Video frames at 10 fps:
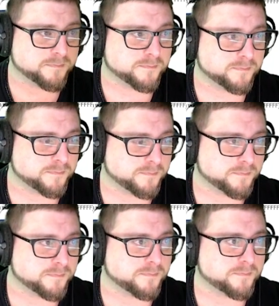
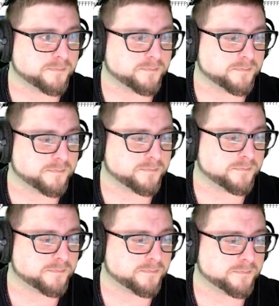
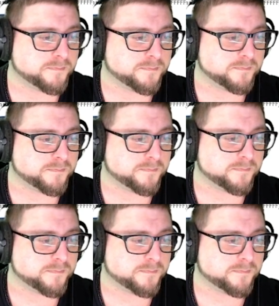No one is speaking in this clip.